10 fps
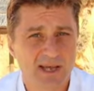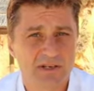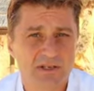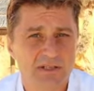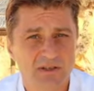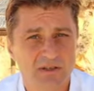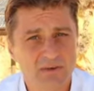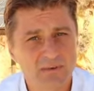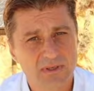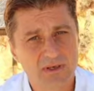Actually, you
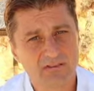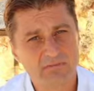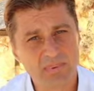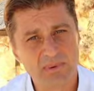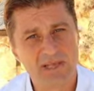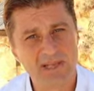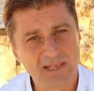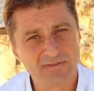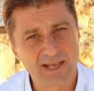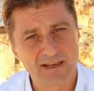know, you have people that
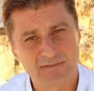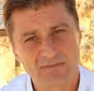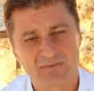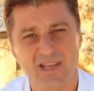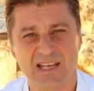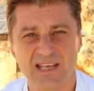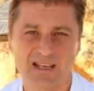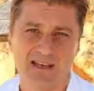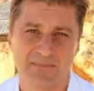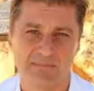live life, that eat
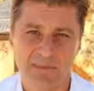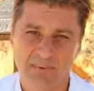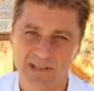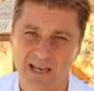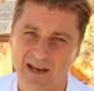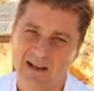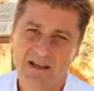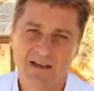it, and people that